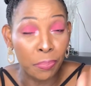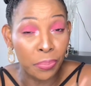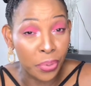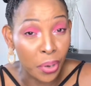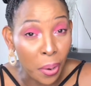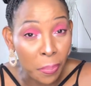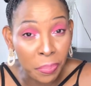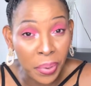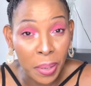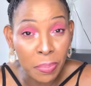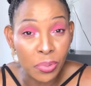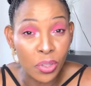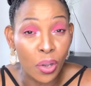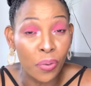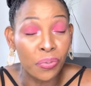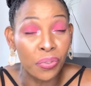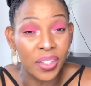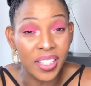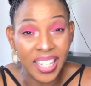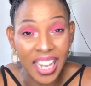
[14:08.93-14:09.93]
problems
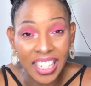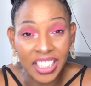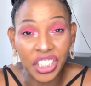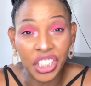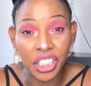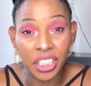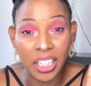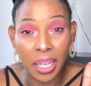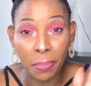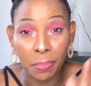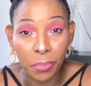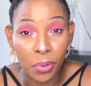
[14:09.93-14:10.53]
of searching some